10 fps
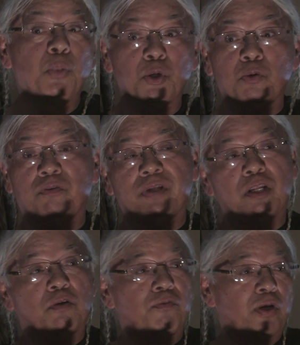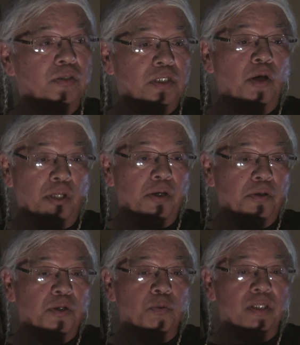Bureau of Indian Affairs, now
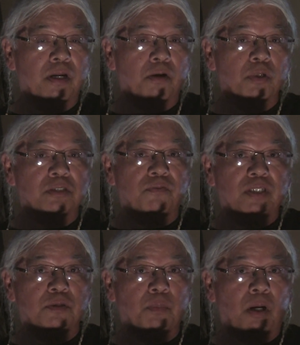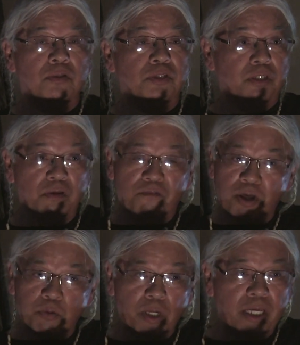they're within our reservation boundaries. They're a
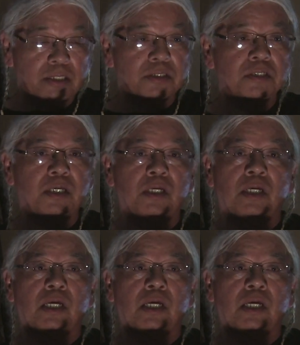federal agency.